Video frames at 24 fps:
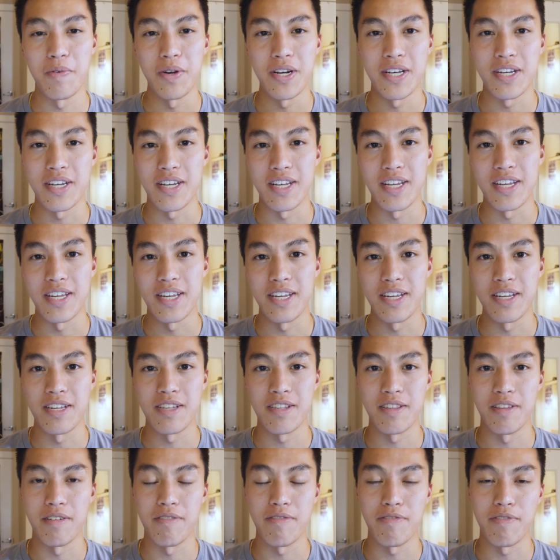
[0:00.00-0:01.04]
which
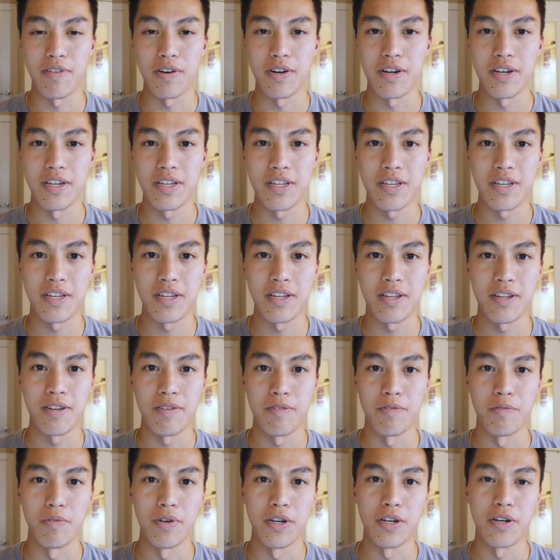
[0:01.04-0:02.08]
is the first
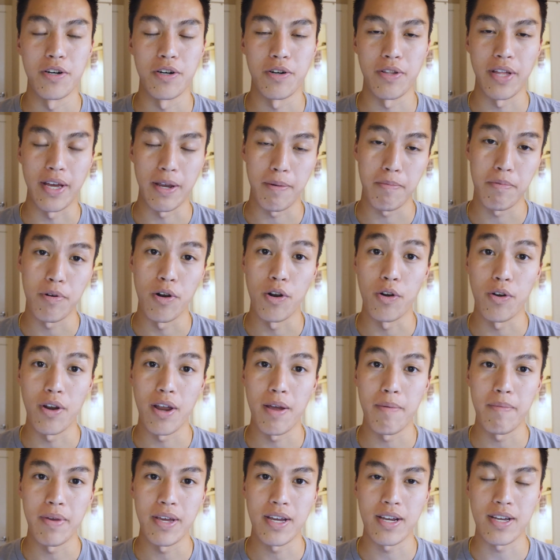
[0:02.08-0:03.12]
real like
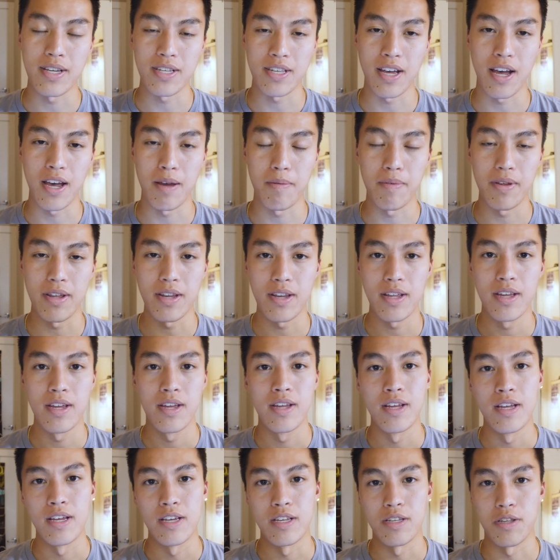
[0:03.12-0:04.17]
programming assignment.
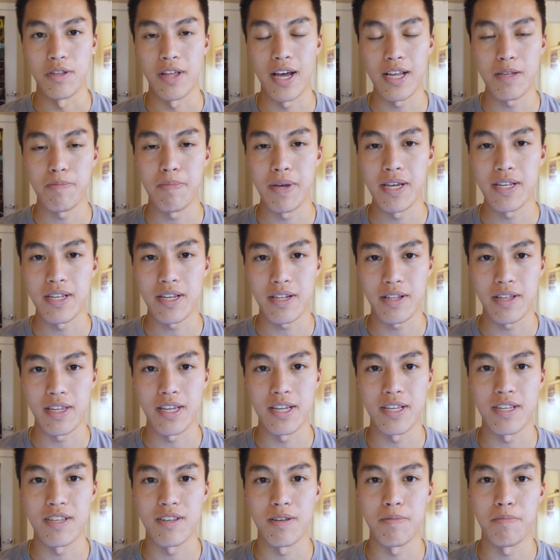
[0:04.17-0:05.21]
So that's
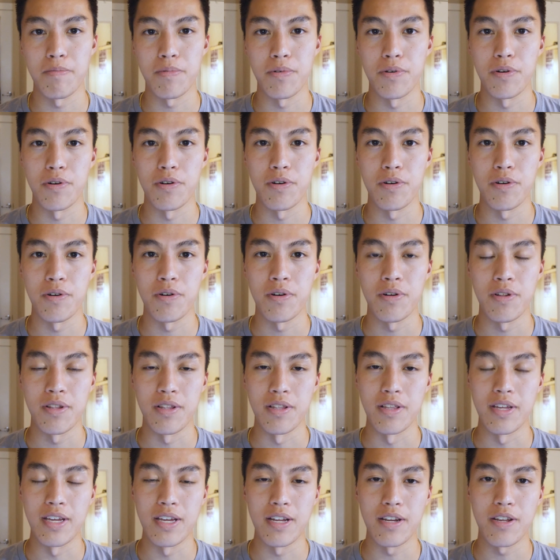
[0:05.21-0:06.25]
basically a simple
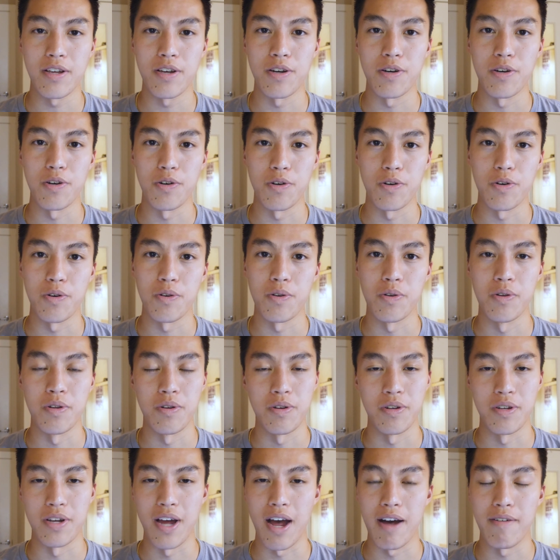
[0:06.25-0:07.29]
LeetCode
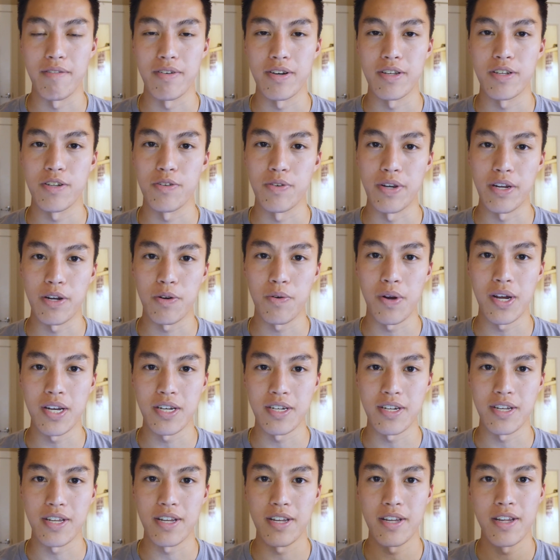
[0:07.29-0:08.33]
Java string
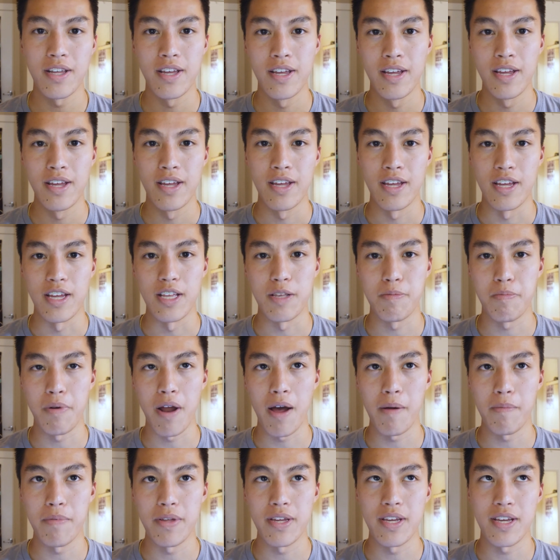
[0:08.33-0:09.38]
question. It's
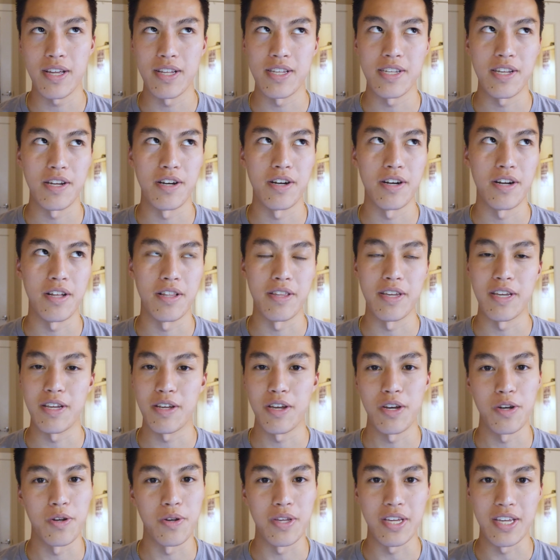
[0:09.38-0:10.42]
probably considered a
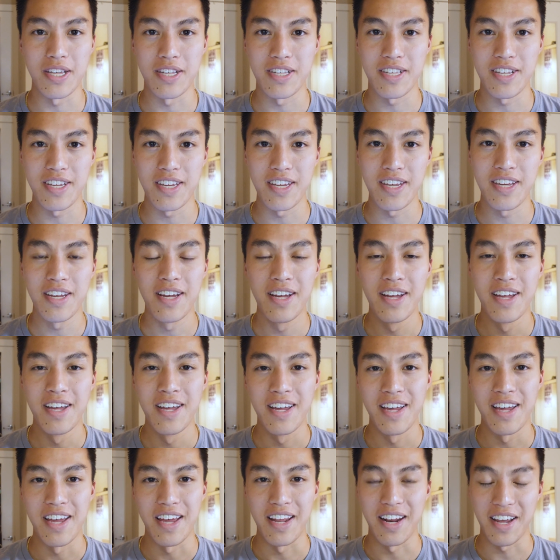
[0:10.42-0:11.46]
LeetCode easy,
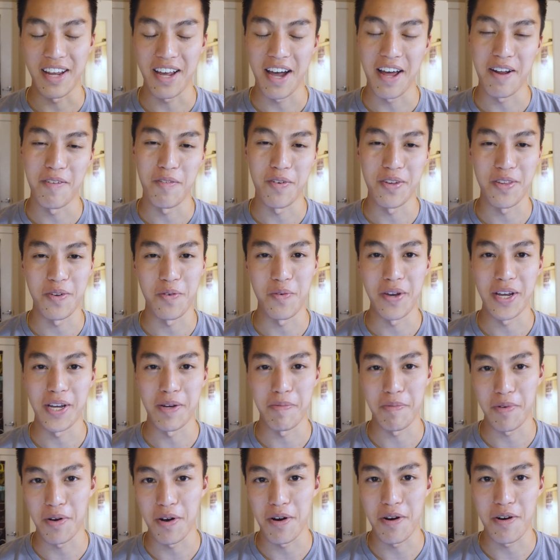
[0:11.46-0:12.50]
and it kind of was a wake
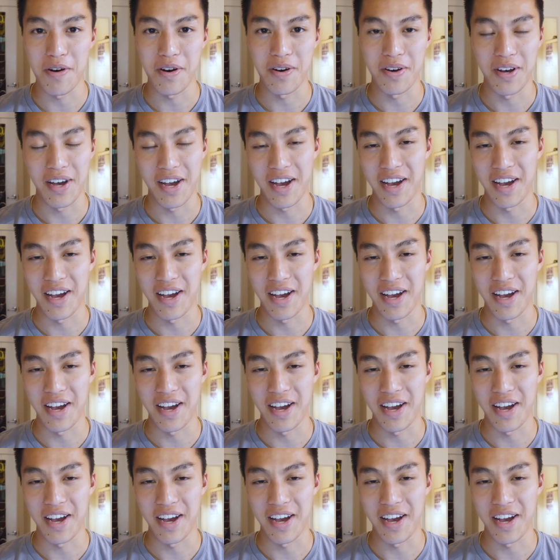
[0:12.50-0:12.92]
up call